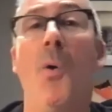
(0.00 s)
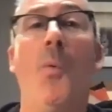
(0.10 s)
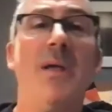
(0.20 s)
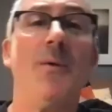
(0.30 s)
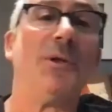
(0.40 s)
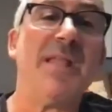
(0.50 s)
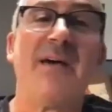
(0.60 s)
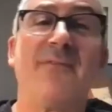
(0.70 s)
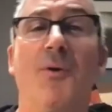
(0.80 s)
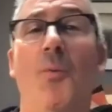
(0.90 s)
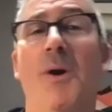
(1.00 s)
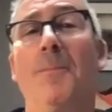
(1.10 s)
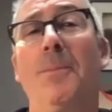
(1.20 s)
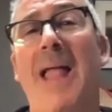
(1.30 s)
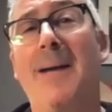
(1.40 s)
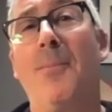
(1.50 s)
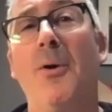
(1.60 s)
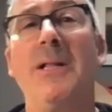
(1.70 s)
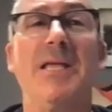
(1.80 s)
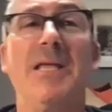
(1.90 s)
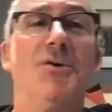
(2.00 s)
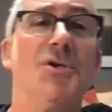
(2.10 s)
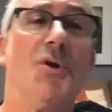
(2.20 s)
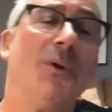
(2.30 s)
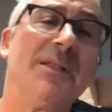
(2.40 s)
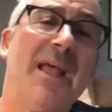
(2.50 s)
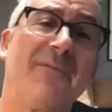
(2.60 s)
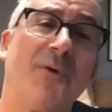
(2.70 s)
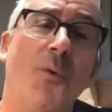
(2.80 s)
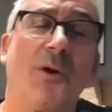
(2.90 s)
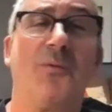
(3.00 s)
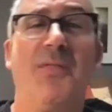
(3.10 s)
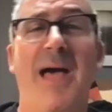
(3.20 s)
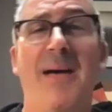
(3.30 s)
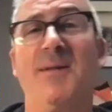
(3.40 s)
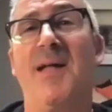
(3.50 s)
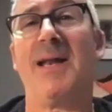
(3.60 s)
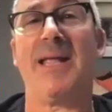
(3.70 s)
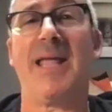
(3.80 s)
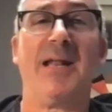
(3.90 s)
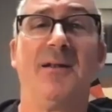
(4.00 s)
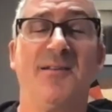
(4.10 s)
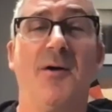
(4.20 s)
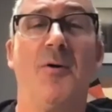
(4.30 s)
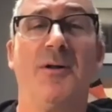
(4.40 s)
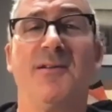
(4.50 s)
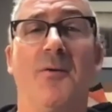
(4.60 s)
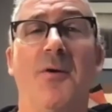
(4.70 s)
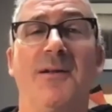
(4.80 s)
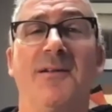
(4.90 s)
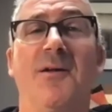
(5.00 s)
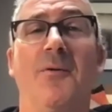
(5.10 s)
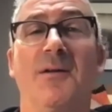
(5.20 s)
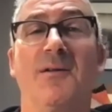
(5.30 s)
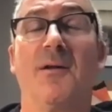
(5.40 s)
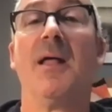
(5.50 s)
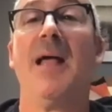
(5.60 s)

We're blackballing you. You will never work with Amazon again, so on, so on, and so on, and so on.